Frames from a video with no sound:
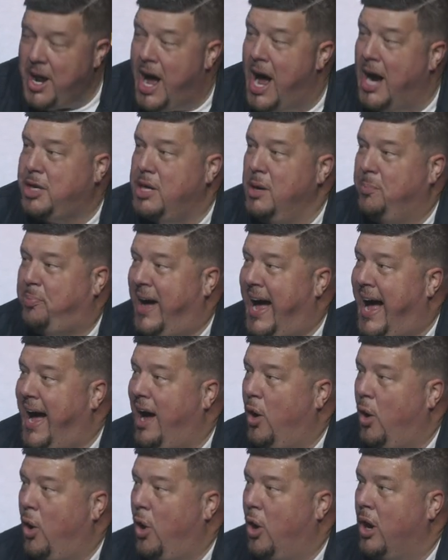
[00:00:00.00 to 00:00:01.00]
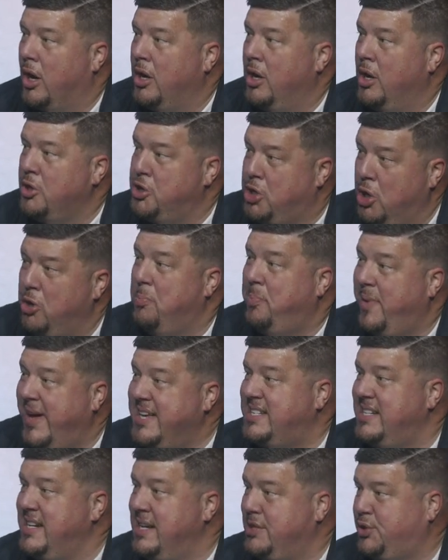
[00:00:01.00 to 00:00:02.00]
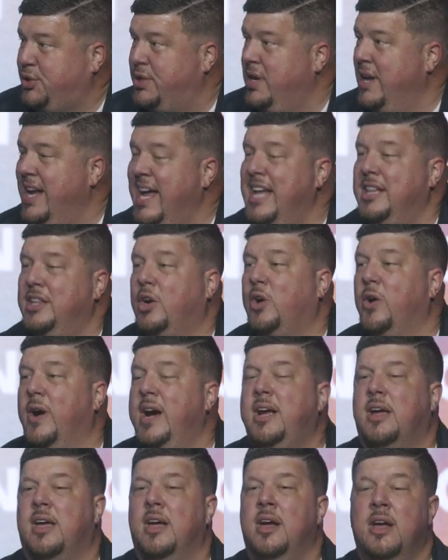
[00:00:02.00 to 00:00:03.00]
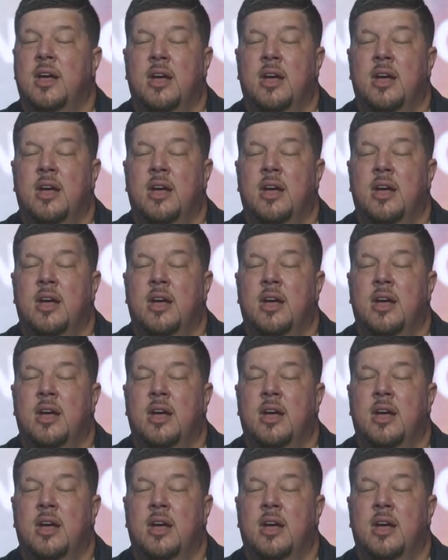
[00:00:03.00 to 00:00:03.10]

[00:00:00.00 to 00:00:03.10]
occupy, or do business in the Greek,